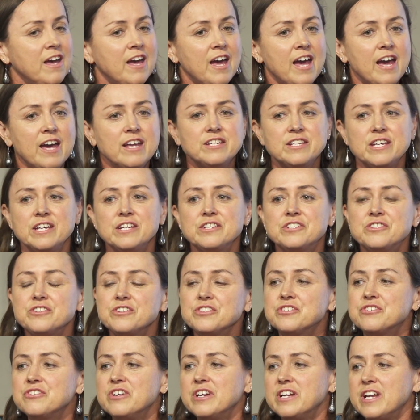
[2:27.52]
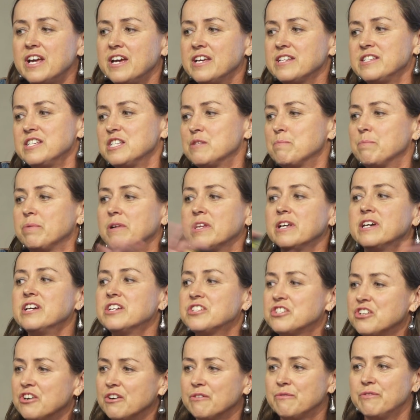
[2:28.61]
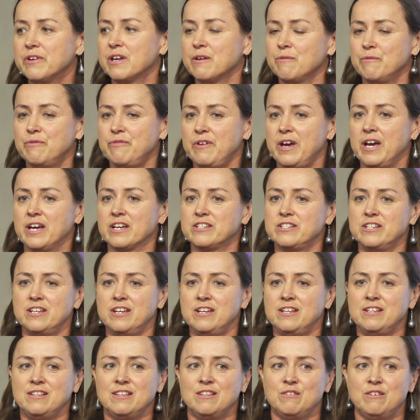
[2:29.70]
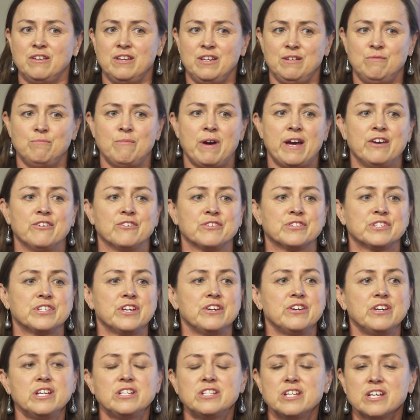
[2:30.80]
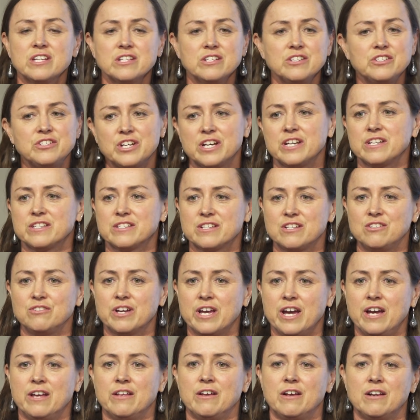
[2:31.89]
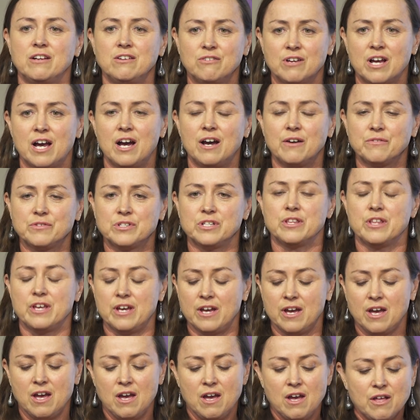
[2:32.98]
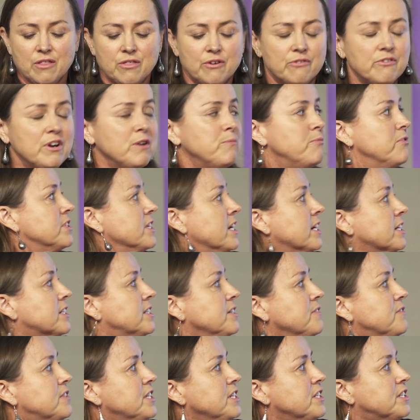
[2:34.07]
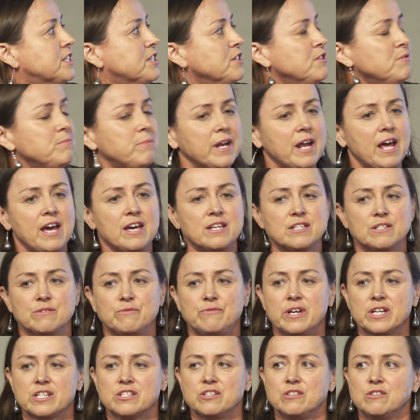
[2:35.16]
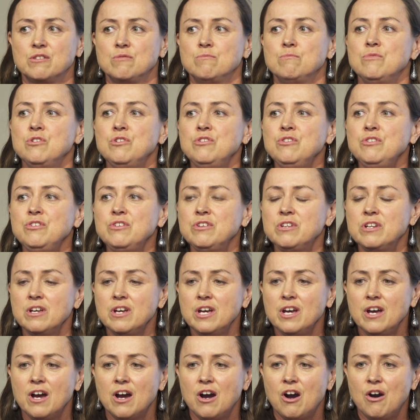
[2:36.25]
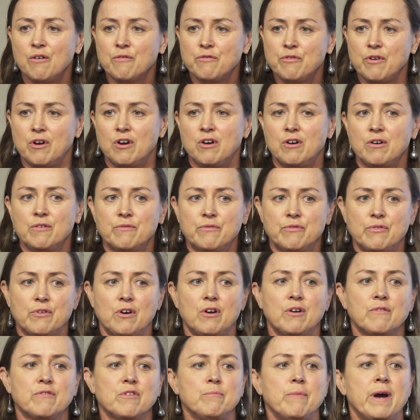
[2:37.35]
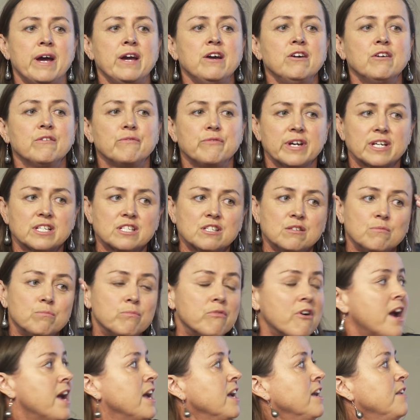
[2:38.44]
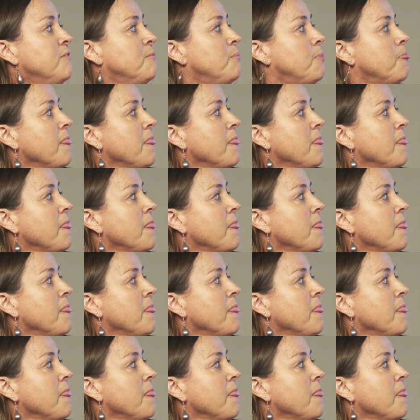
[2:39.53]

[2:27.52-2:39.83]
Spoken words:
And testosterone has this pleiotropic effect in males. So it doesn't just look after the reproductive system, but it has effects on the mood of the male, affects the brain.